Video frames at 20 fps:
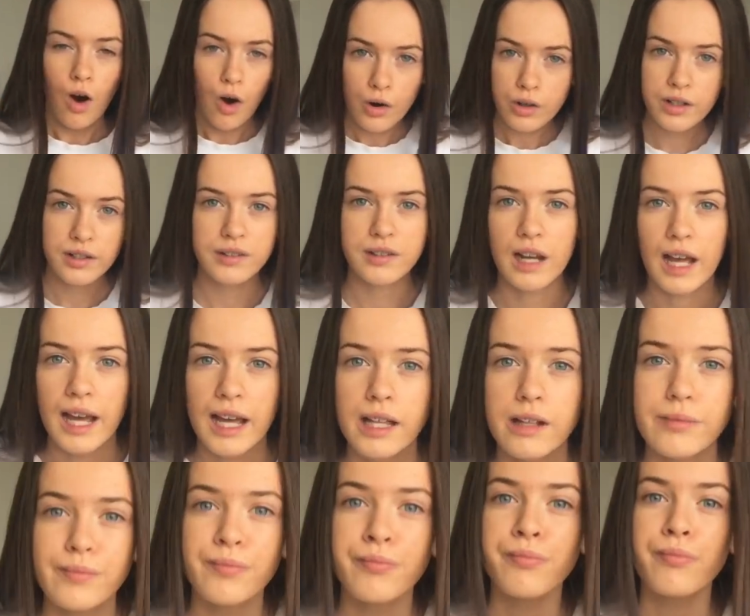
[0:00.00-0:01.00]

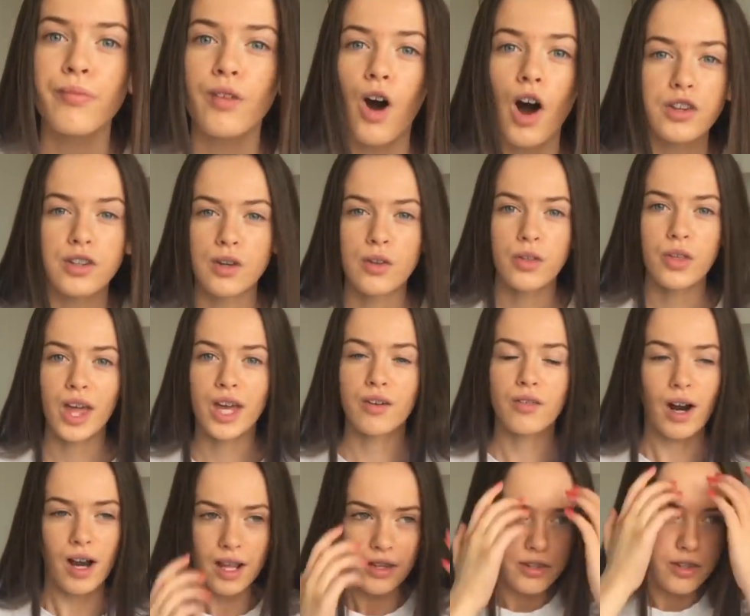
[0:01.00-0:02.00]
Honestly, I don't
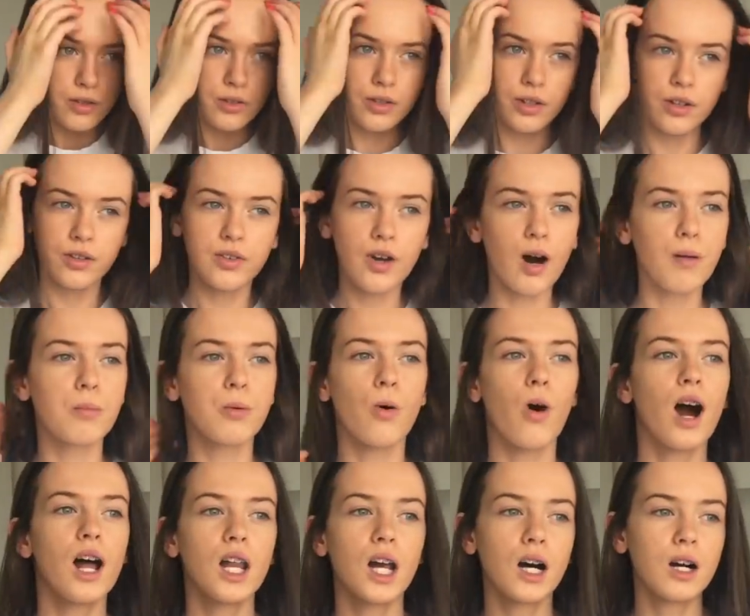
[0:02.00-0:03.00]
think, right, let's use an
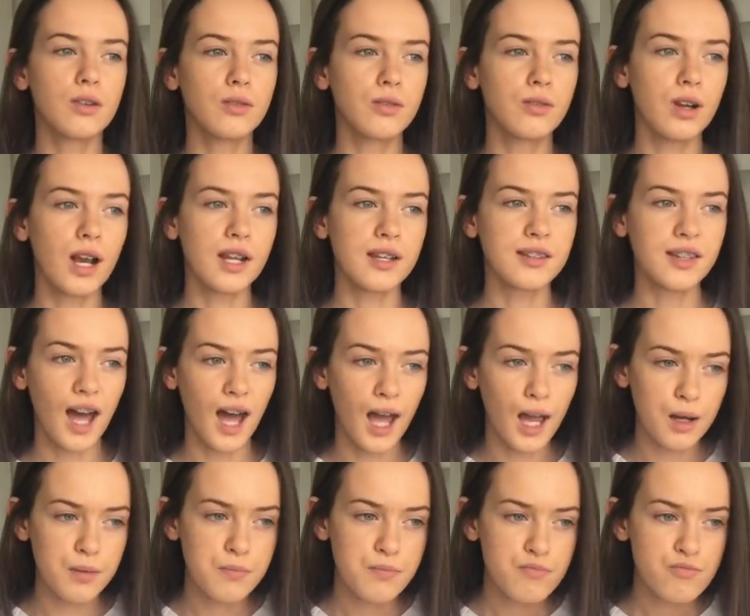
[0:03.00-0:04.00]
example. I love, let's
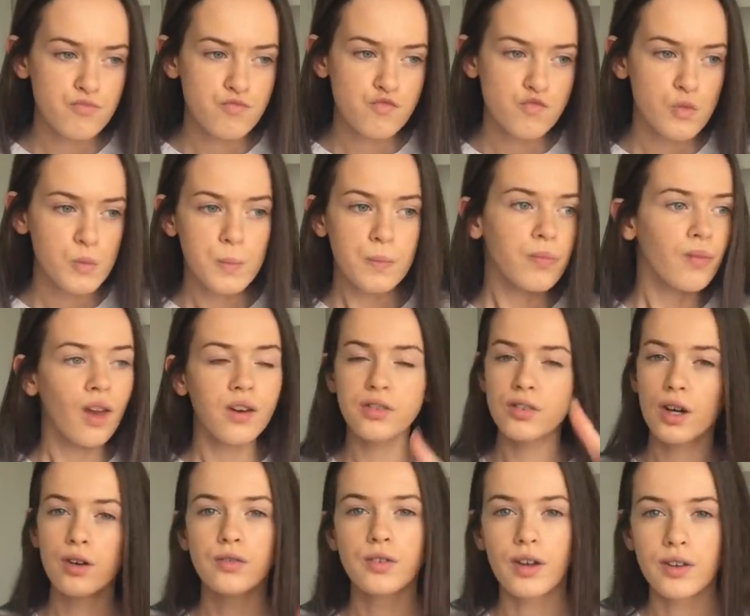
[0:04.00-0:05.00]
say,
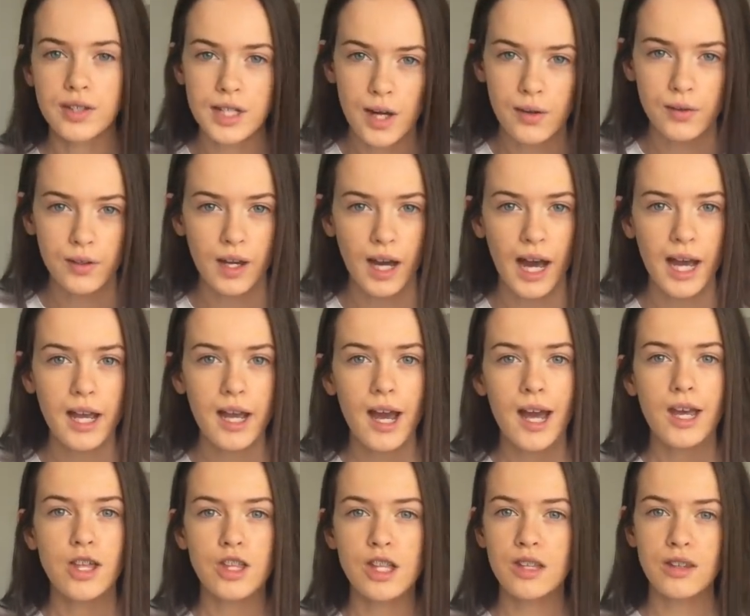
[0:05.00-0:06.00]
Soph does nails, okay?
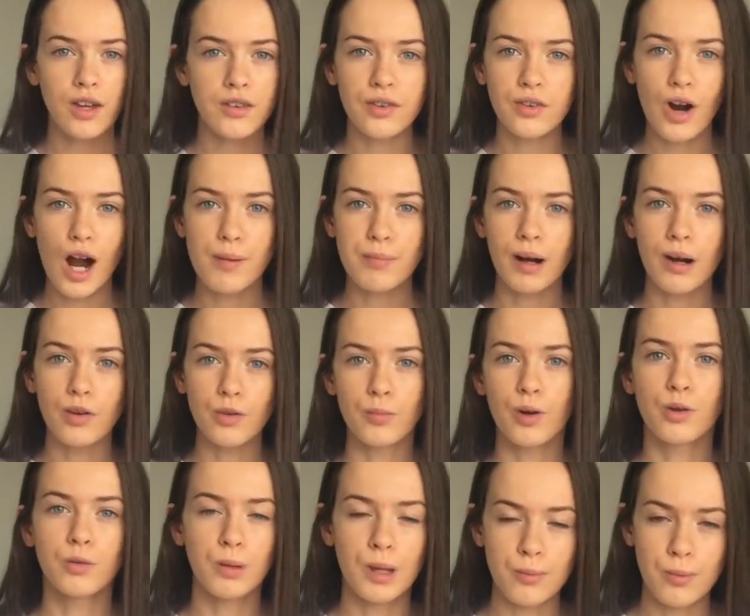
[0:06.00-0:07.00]
She does her eyebrows,
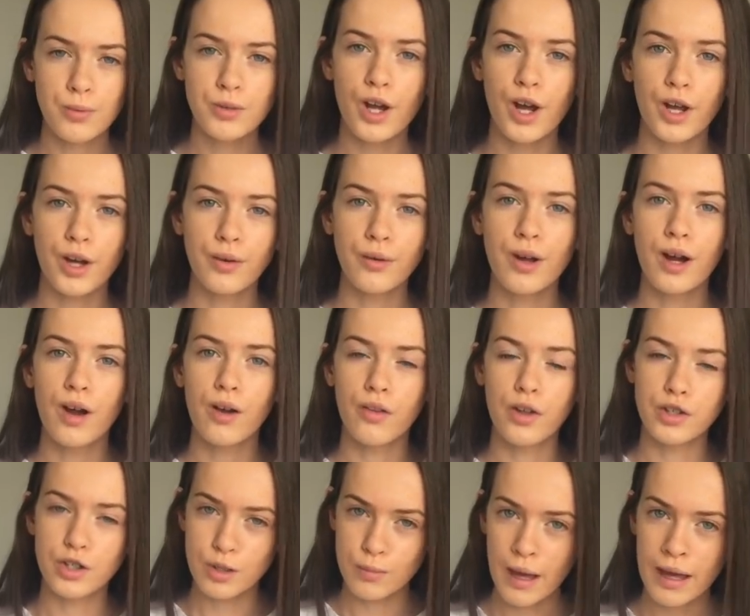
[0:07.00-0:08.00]
most people do,
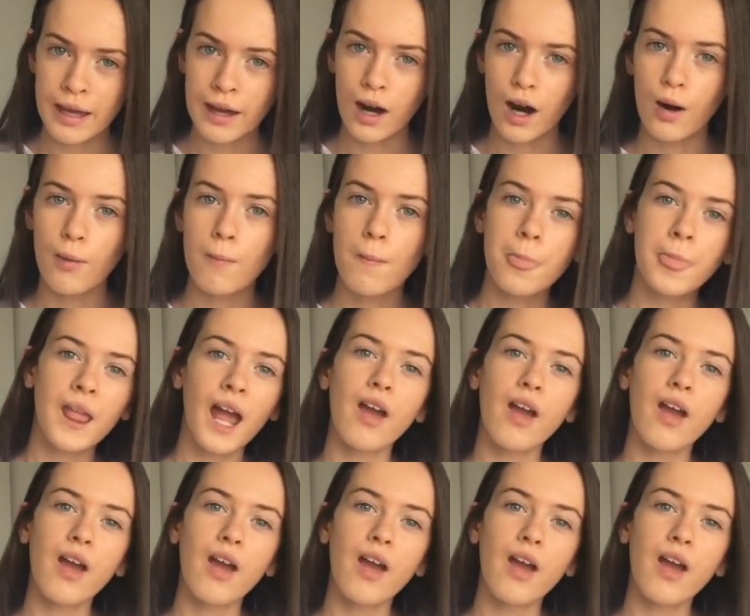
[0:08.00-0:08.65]
that do makeup.